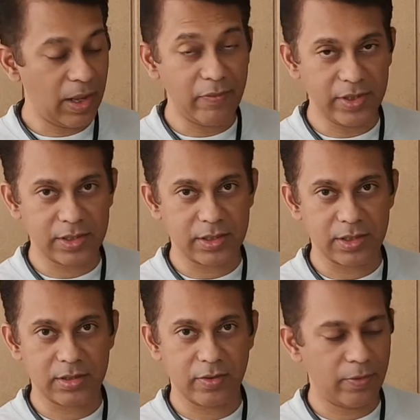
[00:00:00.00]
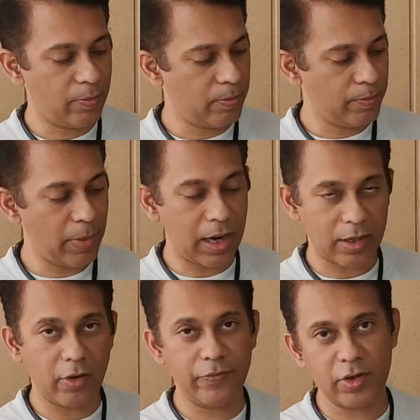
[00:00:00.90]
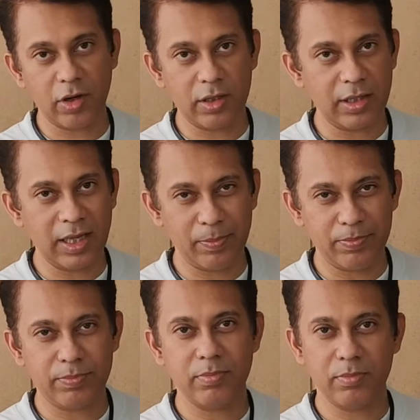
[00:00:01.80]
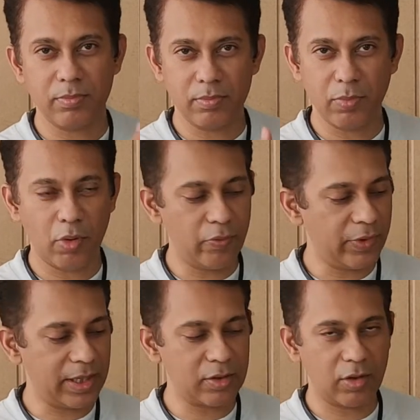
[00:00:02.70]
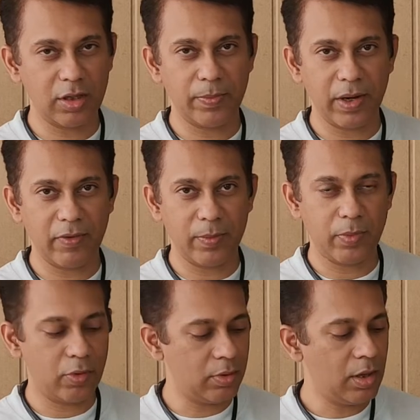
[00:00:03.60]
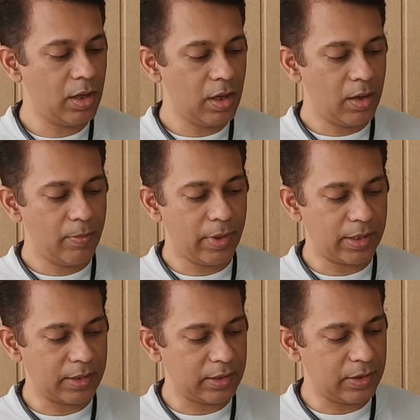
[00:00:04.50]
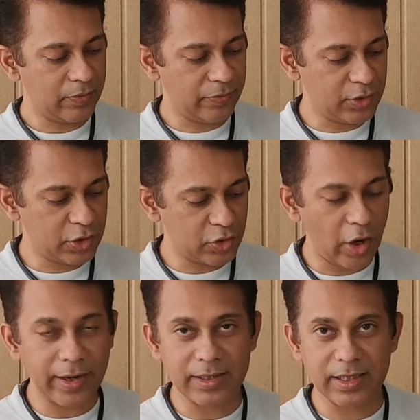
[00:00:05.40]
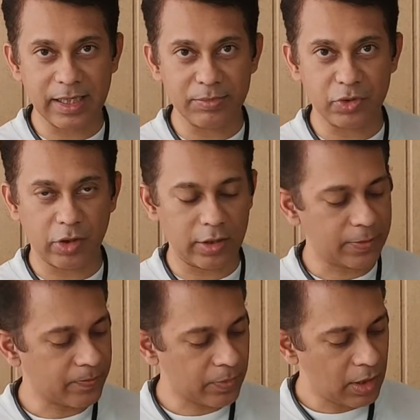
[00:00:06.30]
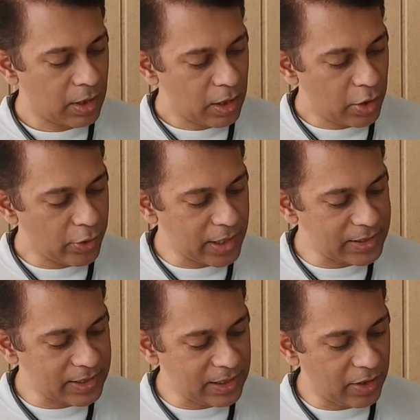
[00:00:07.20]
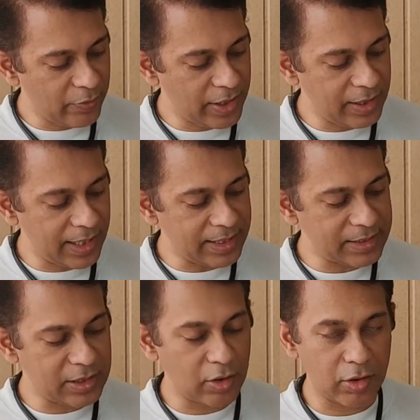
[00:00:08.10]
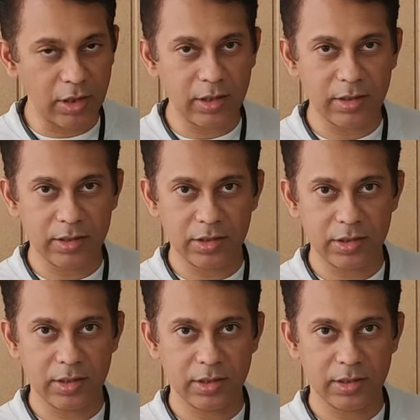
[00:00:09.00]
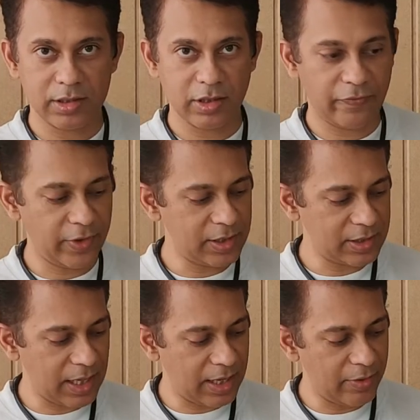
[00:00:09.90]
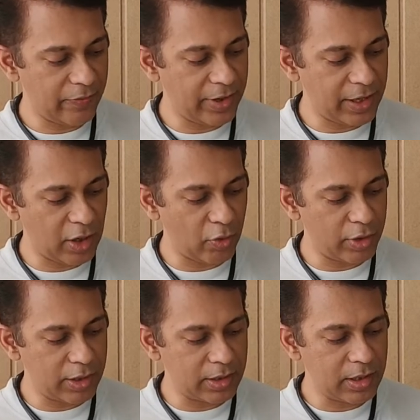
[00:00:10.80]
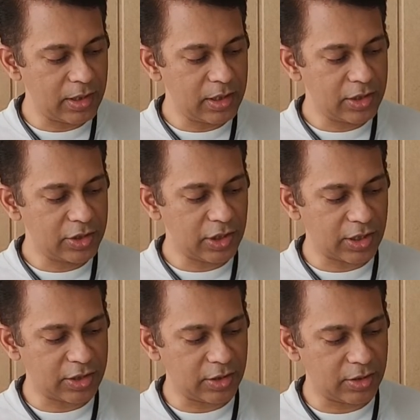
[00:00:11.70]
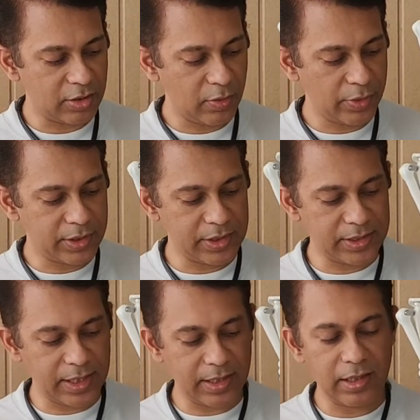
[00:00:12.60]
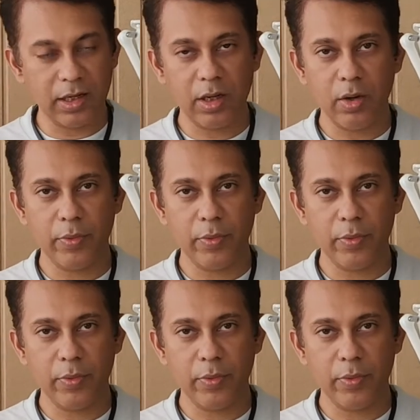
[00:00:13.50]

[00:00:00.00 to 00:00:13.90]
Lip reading: pelvis part, or we call it the hip bone, we can call it pelvic bone, but the joint is the hip joint. Now you can see a very nice circular surface and a very rounded structure which is there,